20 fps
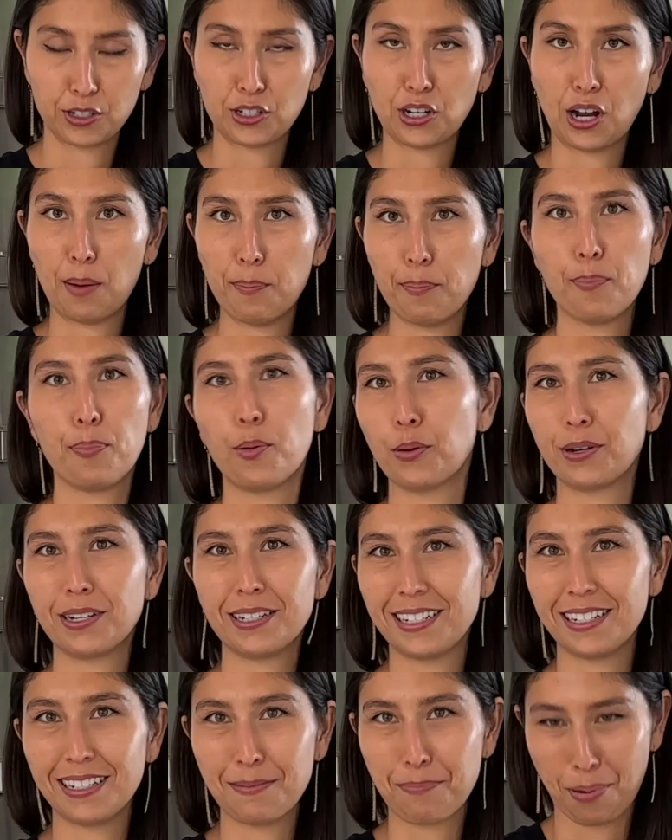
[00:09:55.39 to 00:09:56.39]
top
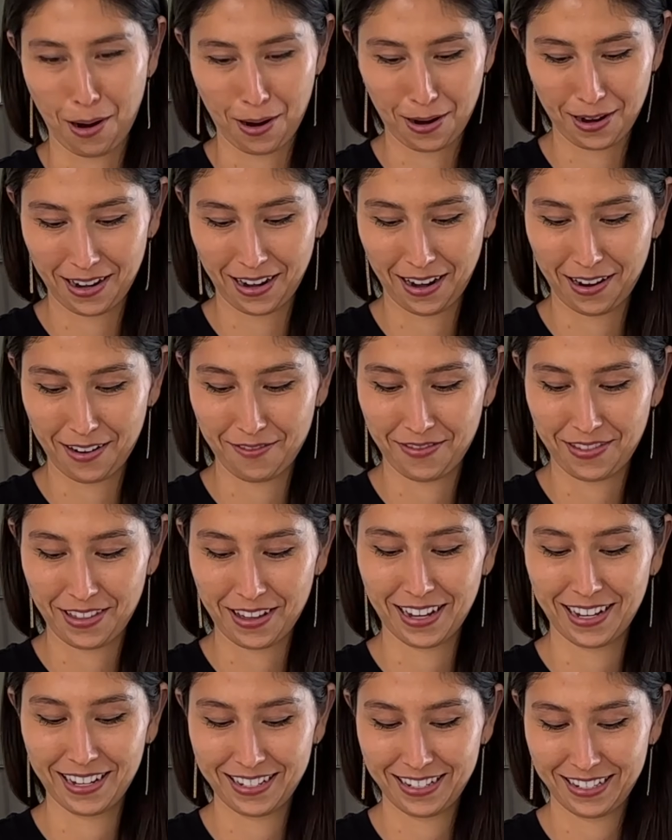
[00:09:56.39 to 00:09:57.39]
pointy part of
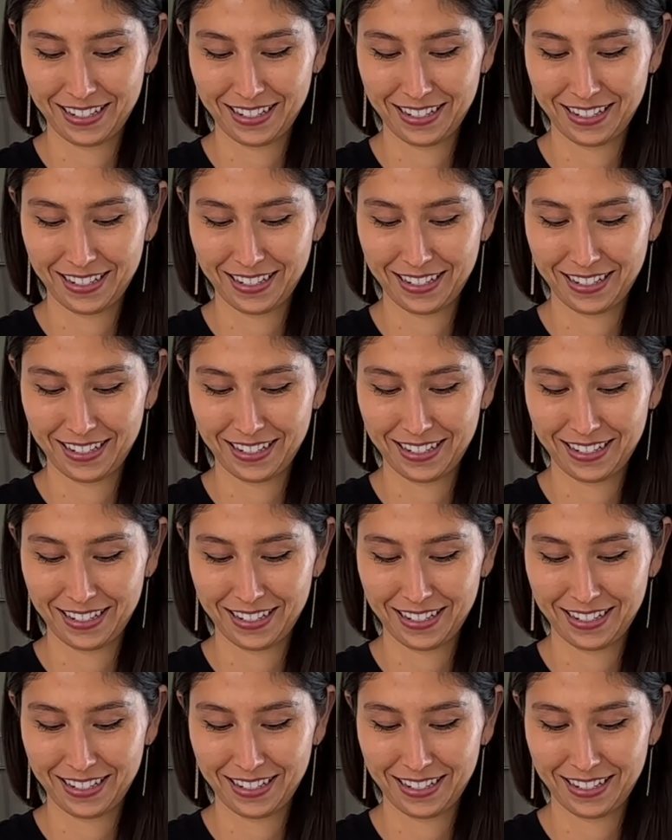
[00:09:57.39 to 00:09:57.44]
the,